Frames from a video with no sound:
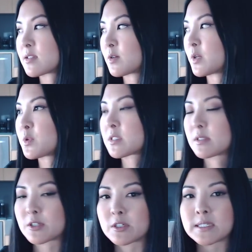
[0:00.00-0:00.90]
So it was
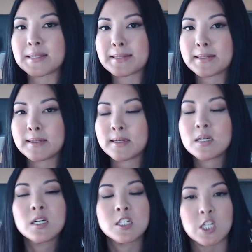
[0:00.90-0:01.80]
literally
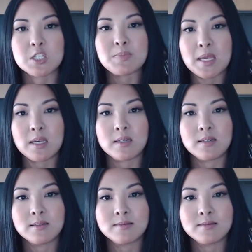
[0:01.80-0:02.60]
just made.